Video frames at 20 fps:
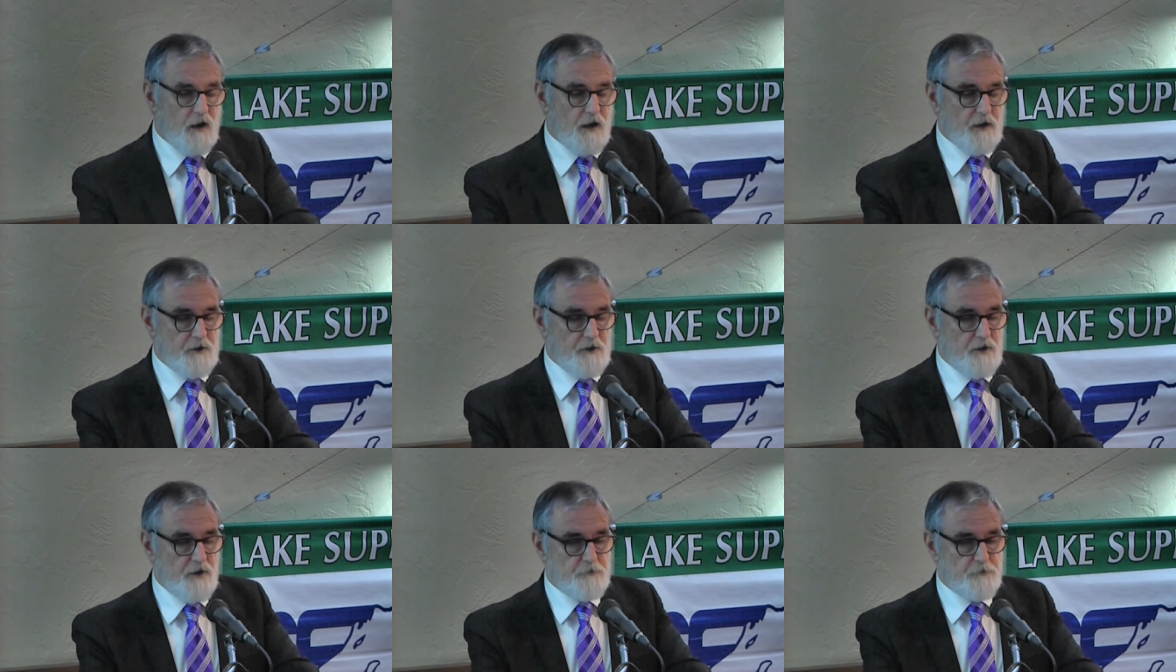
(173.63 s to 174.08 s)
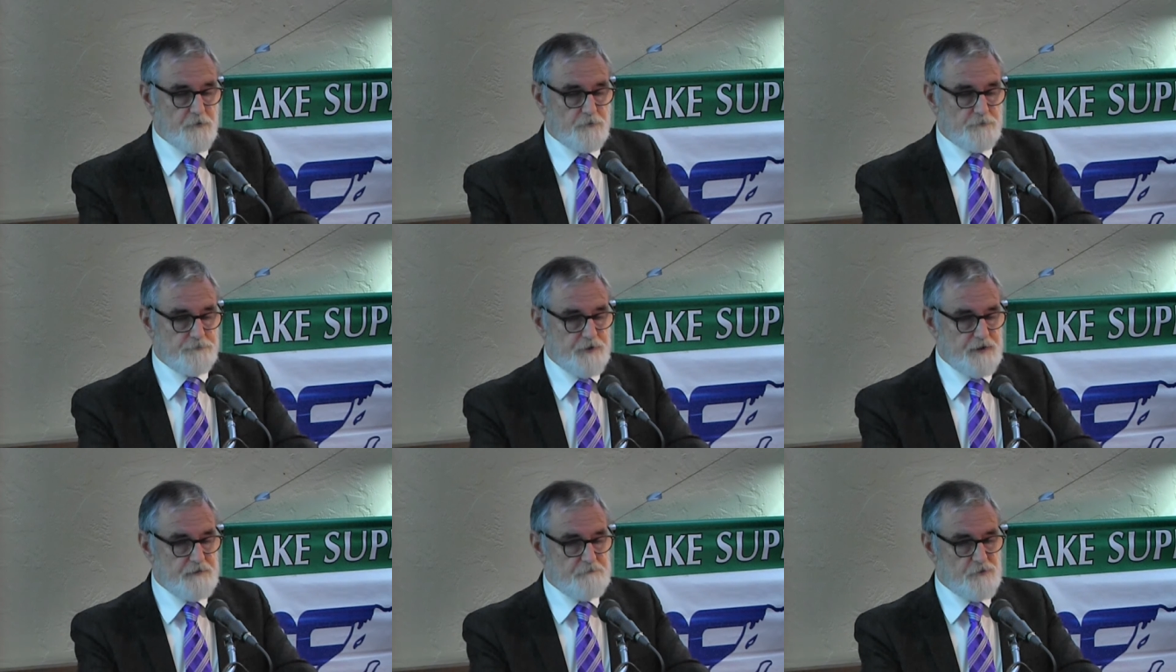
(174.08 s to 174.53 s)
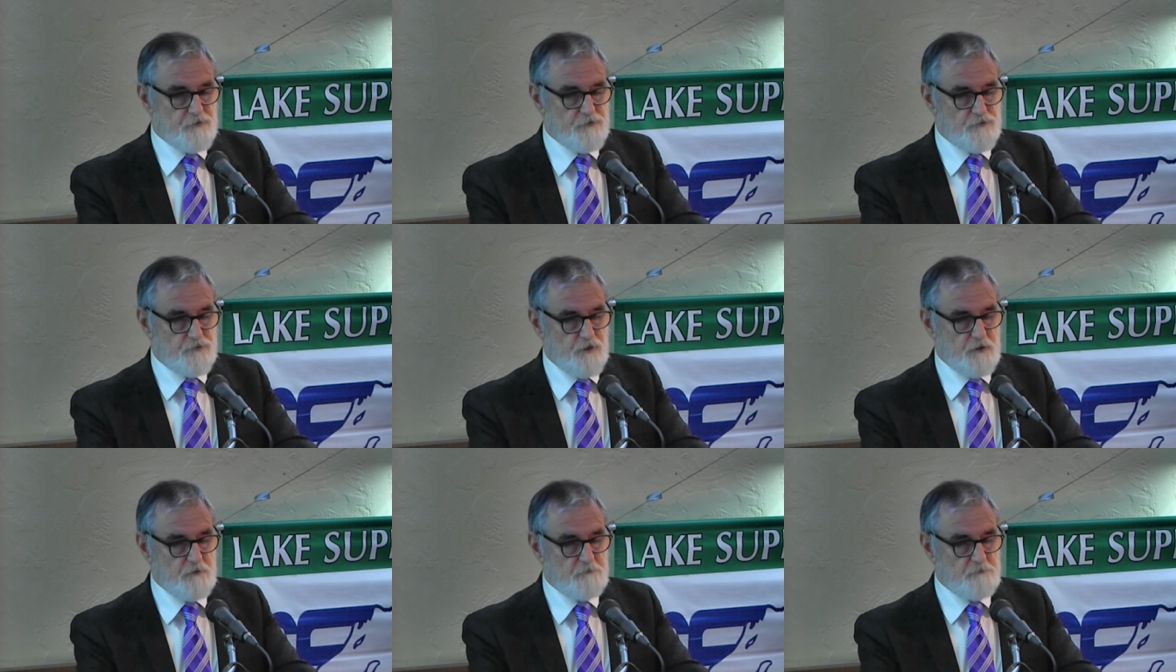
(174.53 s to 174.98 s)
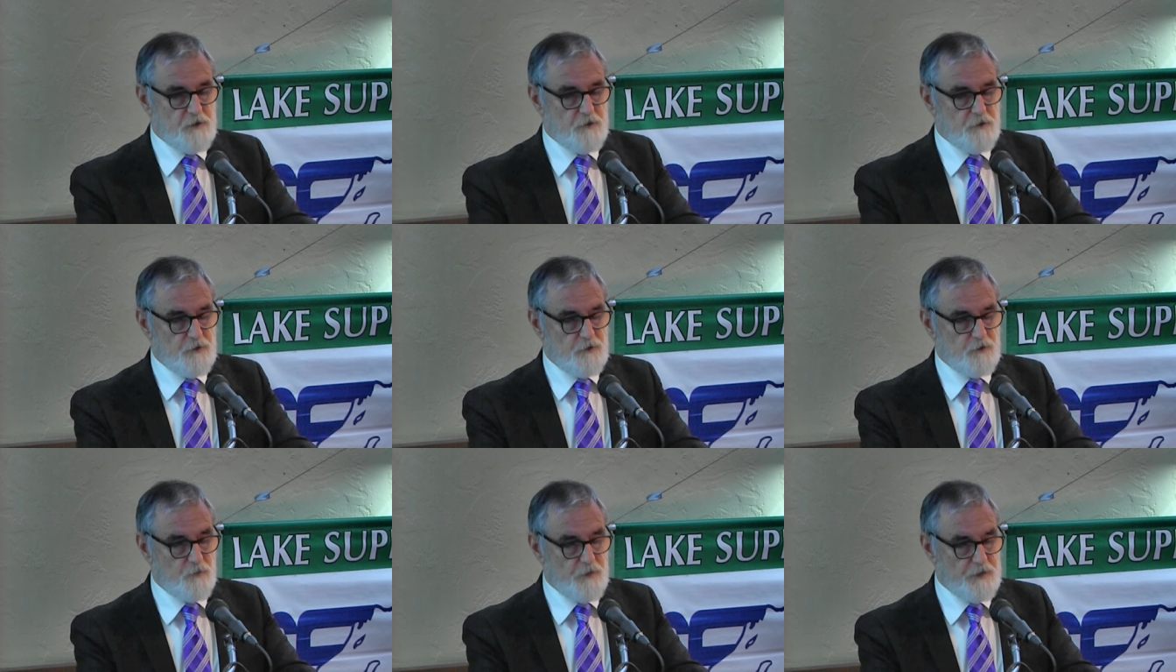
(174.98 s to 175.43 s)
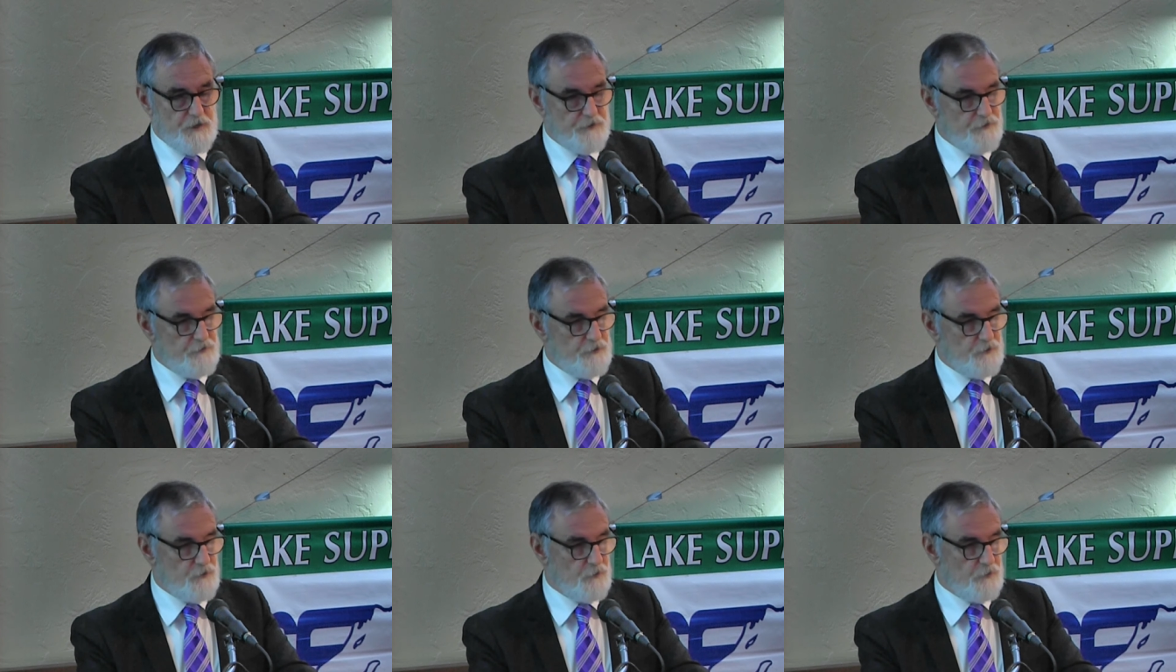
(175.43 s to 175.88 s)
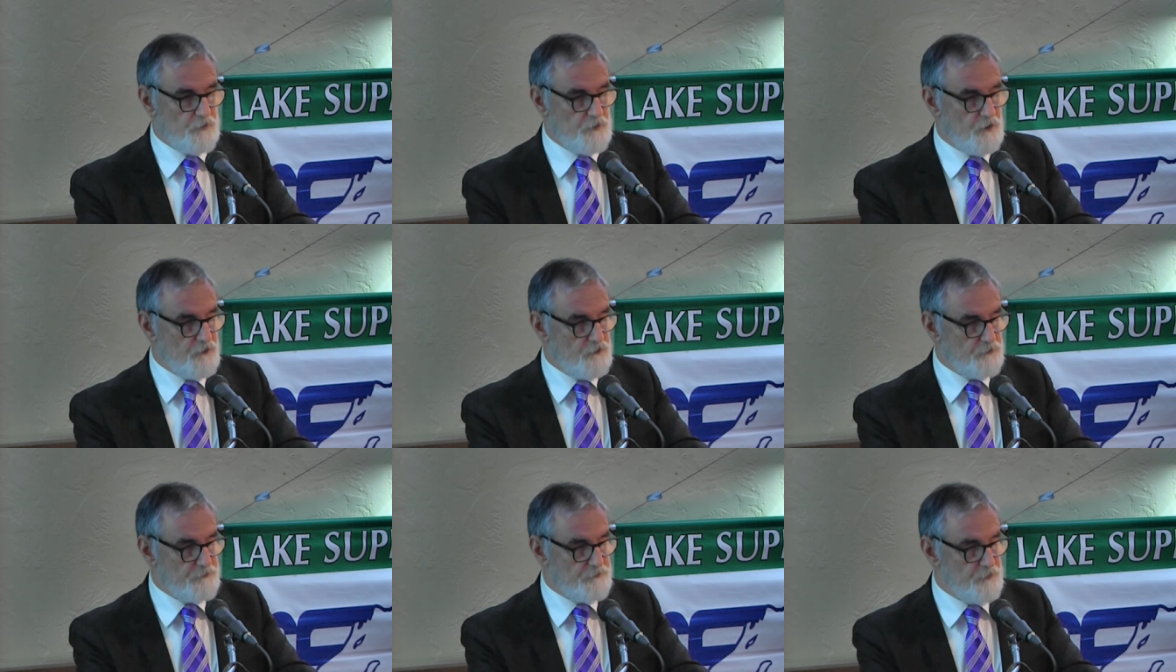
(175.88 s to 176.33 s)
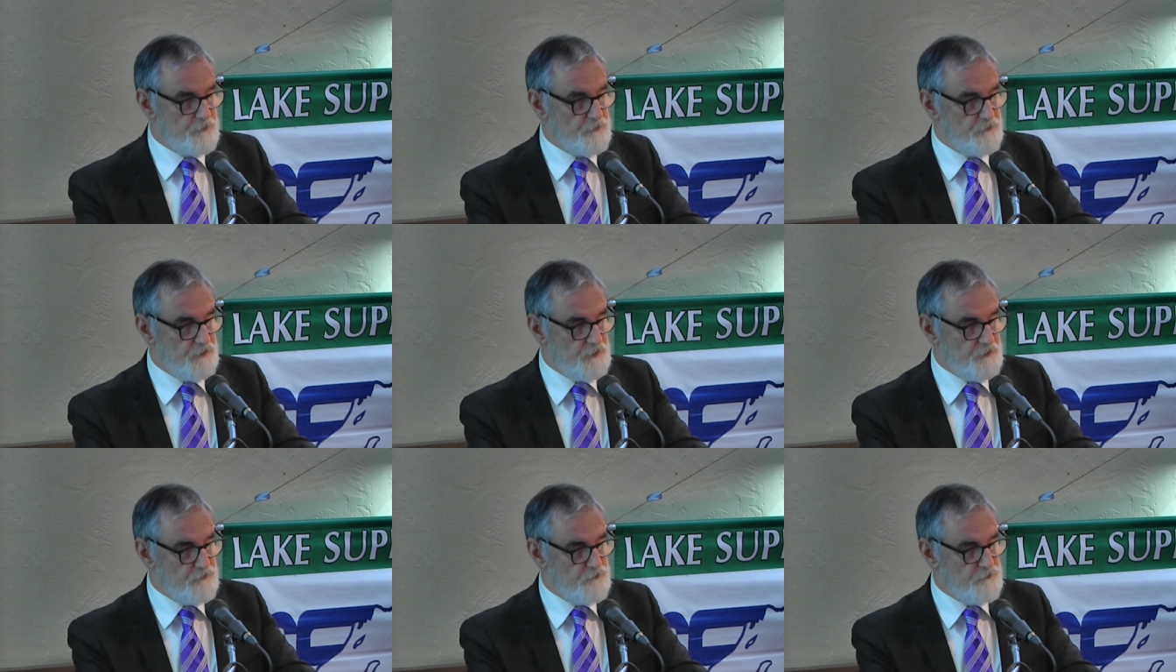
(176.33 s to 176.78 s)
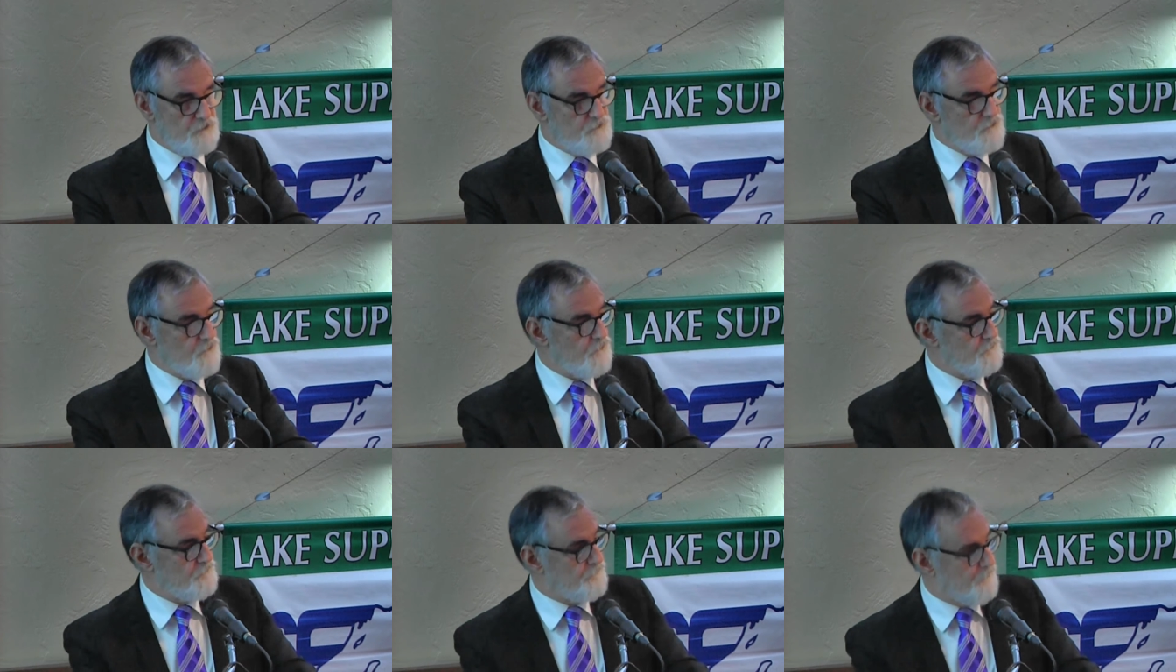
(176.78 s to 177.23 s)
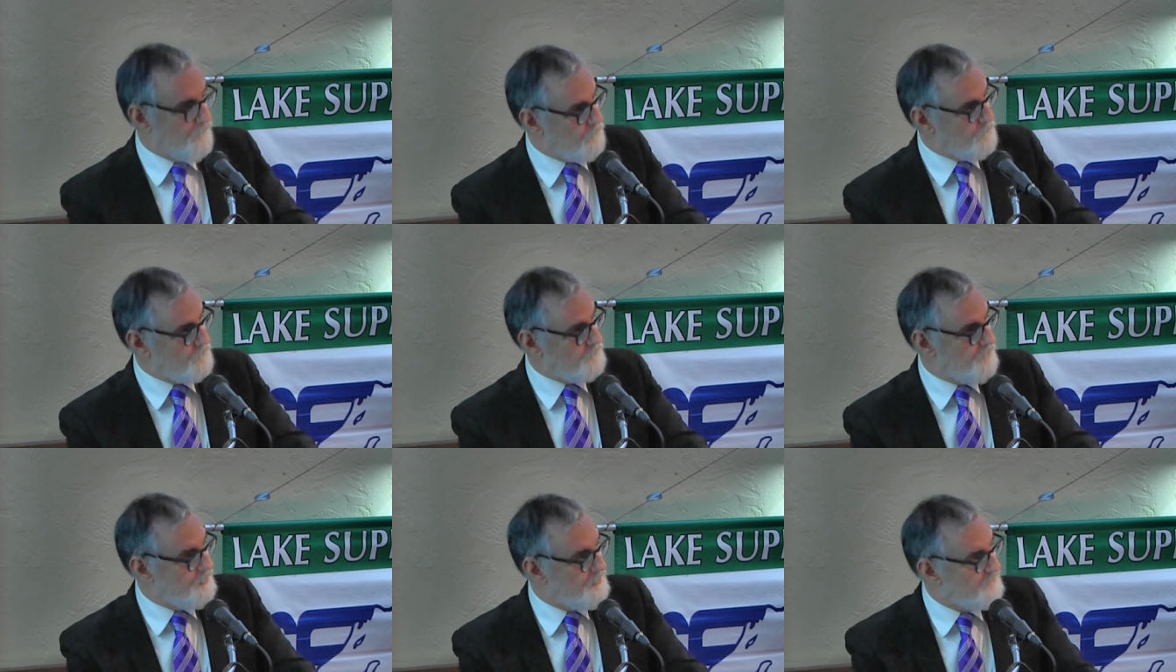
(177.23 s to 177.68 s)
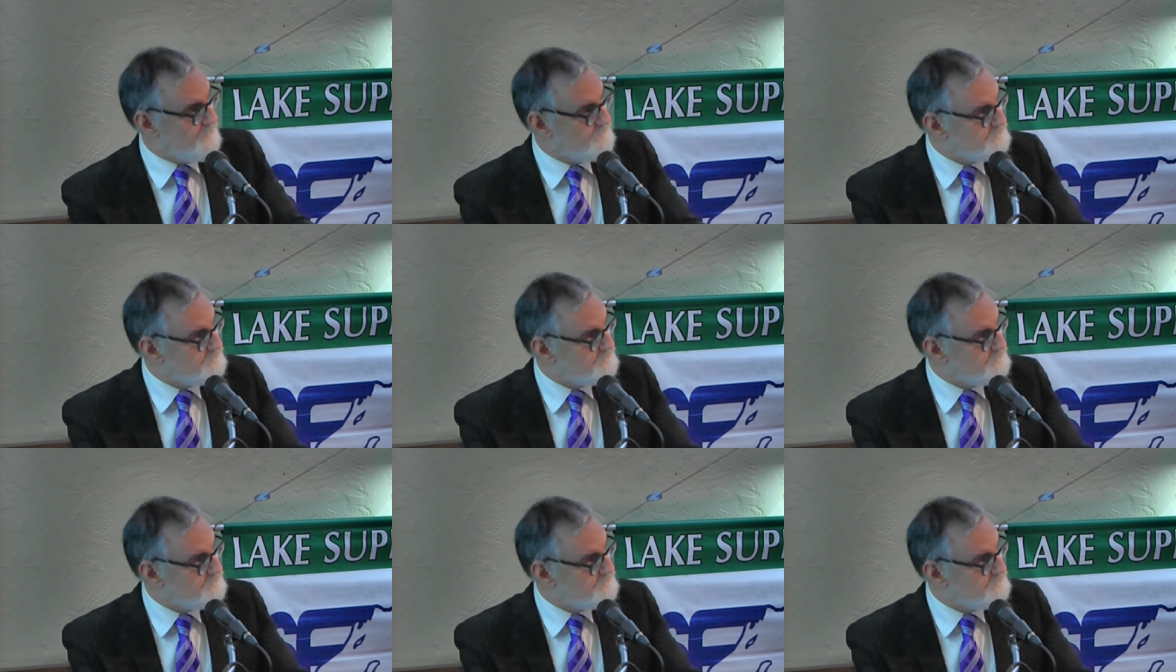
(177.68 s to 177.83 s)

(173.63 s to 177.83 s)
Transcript: Uh, another famous American way to deal with controversy is to just vote.